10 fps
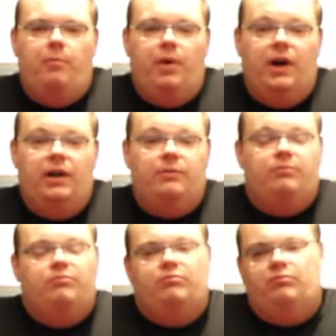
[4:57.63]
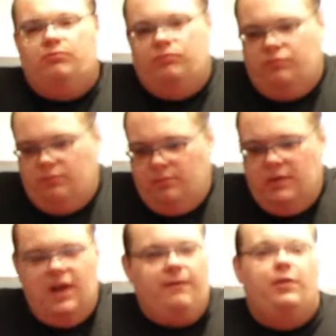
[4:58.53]
but
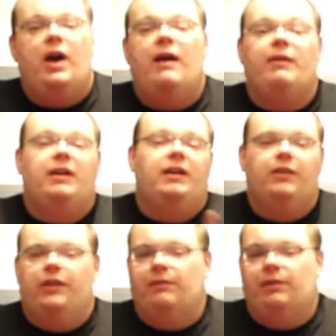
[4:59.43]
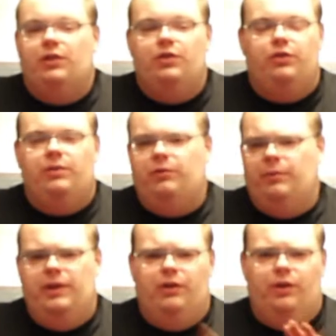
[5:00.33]
if you have ideas, definitely shoot them to
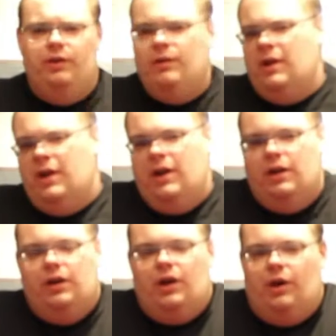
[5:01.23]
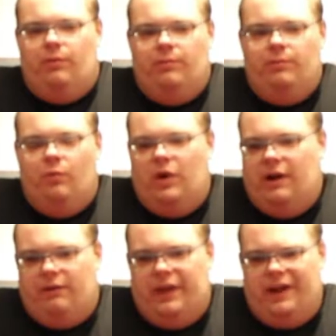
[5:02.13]
me, or, you know,
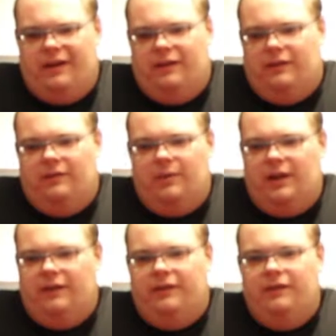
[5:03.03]
whenever that is, because